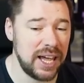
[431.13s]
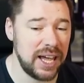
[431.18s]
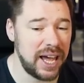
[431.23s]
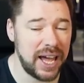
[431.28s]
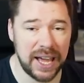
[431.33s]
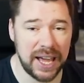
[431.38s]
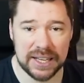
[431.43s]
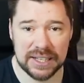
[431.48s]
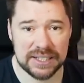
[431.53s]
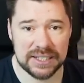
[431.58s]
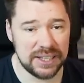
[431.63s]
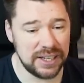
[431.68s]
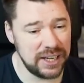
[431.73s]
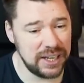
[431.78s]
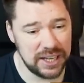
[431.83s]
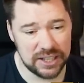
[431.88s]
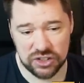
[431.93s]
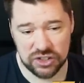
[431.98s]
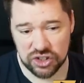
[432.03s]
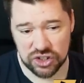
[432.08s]
And
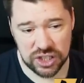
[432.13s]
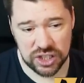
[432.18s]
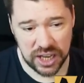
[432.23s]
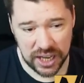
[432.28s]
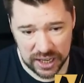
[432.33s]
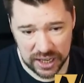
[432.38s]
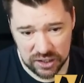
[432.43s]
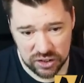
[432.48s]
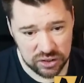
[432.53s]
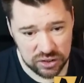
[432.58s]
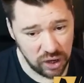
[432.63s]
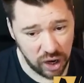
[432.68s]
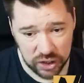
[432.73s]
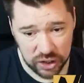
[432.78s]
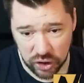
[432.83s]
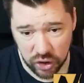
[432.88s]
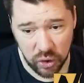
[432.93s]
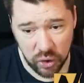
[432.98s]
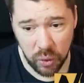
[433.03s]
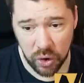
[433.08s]
I
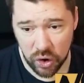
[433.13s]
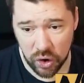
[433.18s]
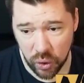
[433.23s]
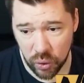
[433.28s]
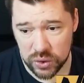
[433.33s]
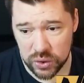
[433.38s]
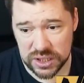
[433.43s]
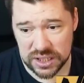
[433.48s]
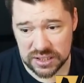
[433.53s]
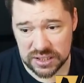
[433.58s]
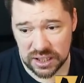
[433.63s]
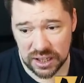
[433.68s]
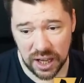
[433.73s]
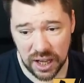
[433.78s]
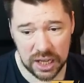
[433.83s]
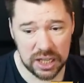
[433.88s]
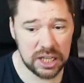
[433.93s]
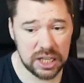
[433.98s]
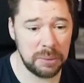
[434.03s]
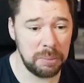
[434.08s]
don't know what causes the
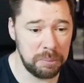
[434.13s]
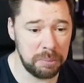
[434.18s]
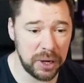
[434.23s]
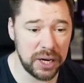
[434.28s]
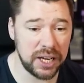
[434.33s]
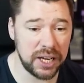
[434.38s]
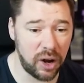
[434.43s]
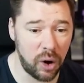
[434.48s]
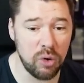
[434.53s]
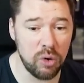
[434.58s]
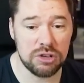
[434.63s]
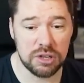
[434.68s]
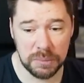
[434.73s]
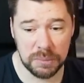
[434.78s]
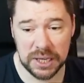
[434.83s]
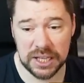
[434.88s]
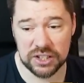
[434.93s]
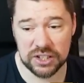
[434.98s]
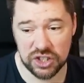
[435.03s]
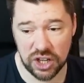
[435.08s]
luck, but it
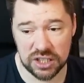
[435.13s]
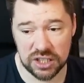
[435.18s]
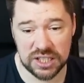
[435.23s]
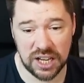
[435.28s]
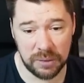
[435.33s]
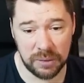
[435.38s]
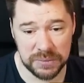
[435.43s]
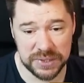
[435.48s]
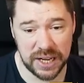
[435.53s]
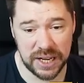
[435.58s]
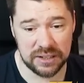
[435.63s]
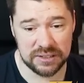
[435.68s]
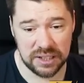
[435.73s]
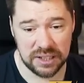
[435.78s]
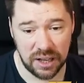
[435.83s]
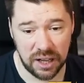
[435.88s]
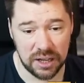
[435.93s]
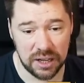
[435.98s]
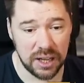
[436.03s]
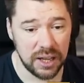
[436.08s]
ultimately just comes down to
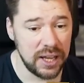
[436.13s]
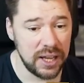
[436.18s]
luck.